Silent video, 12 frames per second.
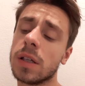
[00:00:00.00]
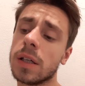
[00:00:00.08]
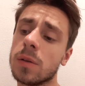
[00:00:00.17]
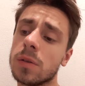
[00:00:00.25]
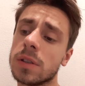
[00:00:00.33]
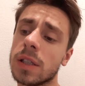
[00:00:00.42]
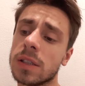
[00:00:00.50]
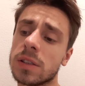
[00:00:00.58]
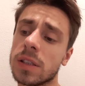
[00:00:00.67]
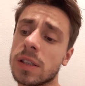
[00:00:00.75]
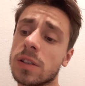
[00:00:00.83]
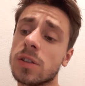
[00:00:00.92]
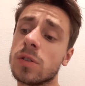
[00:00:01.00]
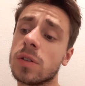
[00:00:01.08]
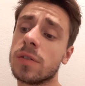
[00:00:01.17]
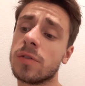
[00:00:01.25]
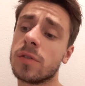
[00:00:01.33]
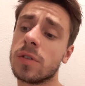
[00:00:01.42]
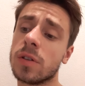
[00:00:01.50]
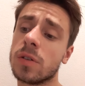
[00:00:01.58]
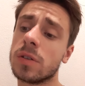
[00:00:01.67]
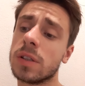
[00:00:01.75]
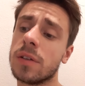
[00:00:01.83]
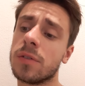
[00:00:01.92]
it was actually a totally different,
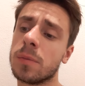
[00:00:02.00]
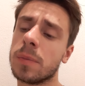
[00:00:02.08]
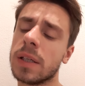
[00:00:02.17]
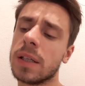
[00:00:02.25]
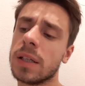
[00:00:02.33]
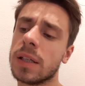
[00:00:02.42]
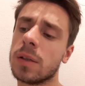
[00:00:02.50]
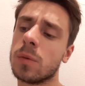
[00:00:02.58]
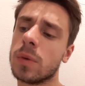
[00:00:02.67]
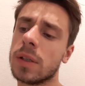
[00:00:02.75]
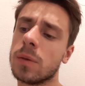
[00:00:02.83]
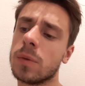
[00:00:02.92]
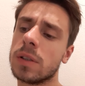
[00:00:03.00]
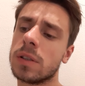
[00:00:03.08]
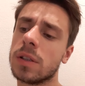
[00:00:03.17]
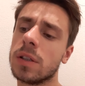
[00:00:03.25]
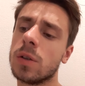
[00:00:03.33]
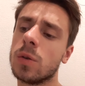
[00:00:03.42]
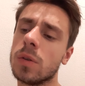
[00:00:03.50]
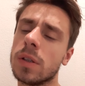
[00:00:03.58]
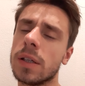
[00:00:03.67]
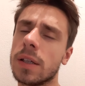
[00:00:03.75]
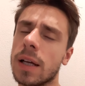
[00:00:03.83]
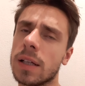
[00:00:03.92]
totally different meaning and when it went to the old
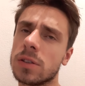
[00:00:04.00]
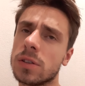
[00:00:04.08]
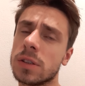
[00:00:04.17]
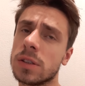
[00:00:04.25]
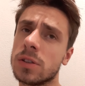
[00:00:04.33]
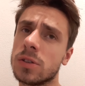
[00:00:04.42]
it actually